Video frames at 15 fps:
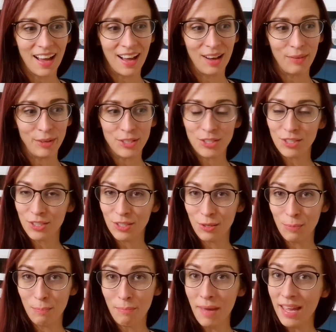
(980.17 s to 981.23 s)
Which you
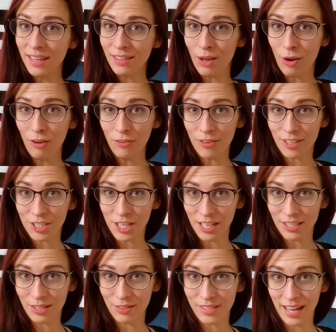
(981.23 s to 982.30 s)
may know if you're a
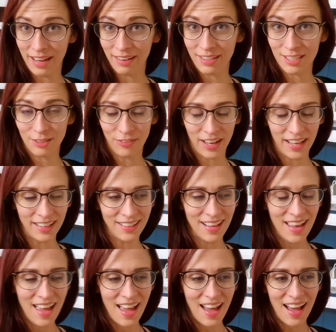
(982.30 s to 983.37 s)
Chateau Diaries fan,
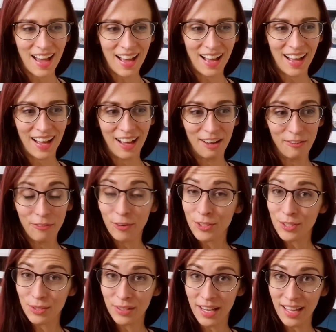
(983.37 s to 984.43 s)
for
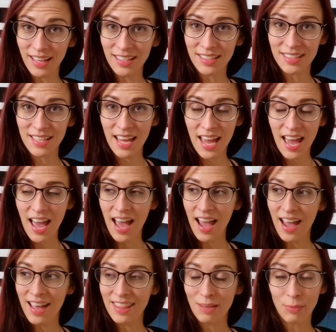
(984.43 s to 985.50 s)
2 days.
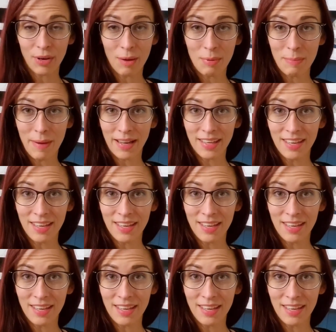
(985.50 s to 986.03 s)
And then we're coming back